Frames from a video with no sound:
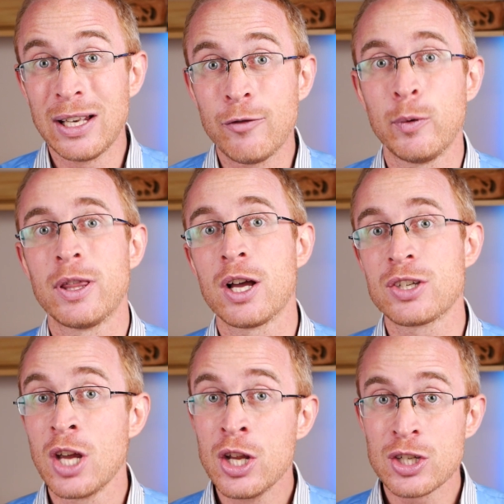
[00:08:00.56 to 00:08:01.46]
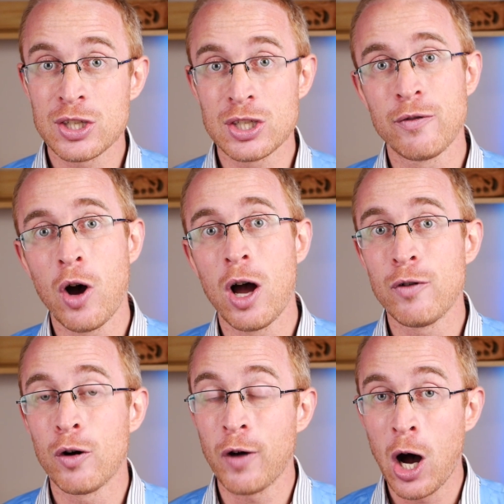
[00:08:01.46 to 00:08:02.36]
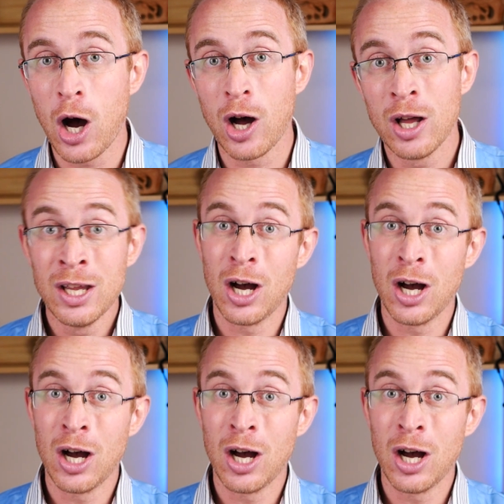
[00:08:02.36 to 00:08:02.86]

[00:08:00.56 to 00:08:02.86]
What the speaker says: live with us, to survive off our